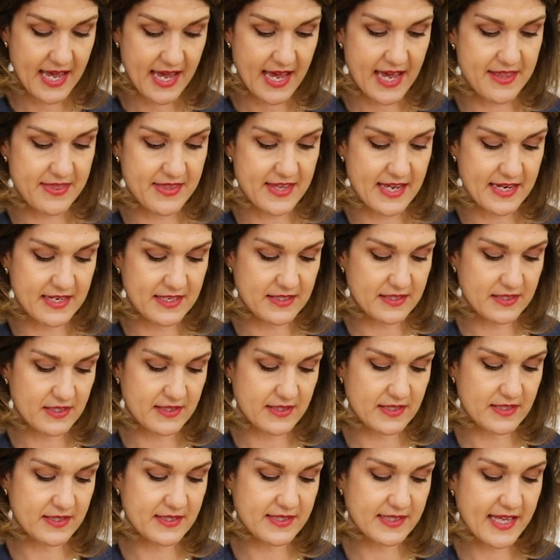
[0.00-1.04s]
and then
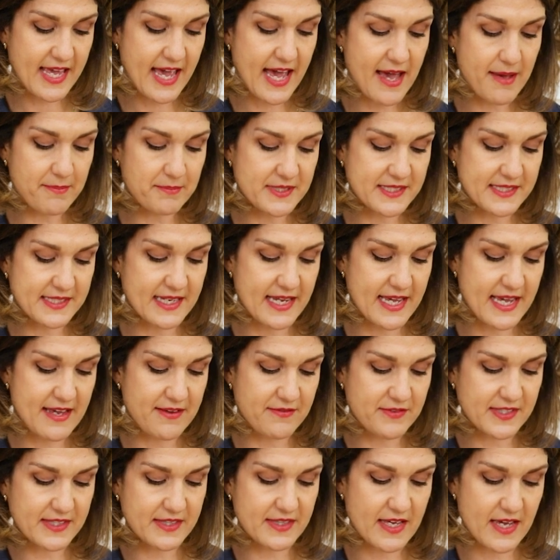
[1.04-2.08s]
cap
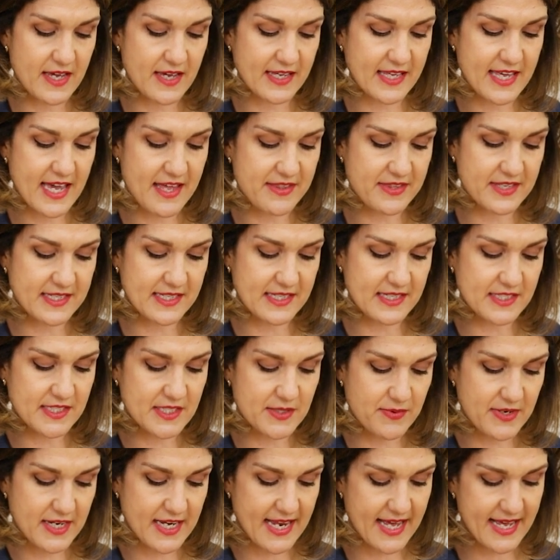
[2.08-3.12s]
sleeves that are gathered
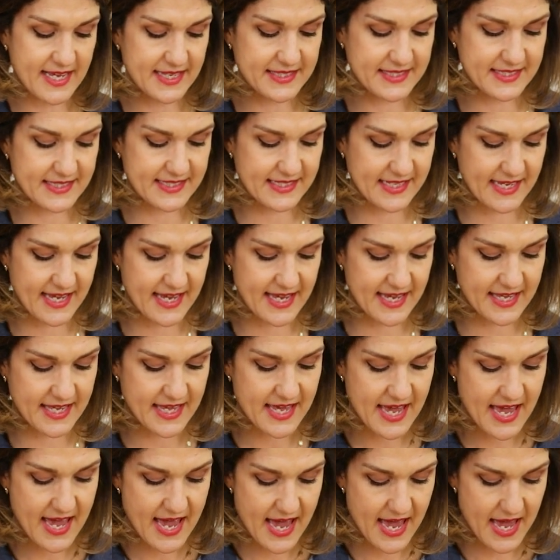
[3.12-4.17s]
into elastic.